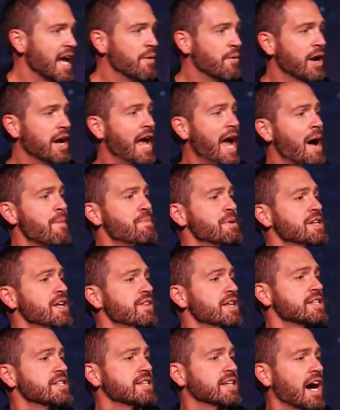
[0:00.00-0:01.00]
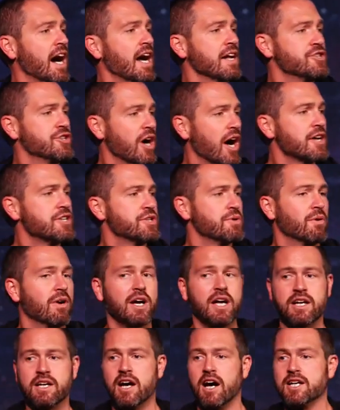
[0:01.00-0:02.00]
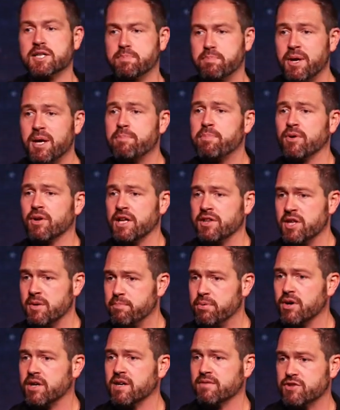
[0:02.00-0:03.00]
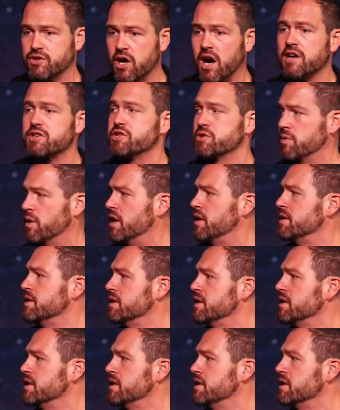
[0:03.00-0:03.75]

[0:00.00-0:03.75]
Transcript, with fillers: and what happened to this guy, Joshua, and God's people in the book of Joshua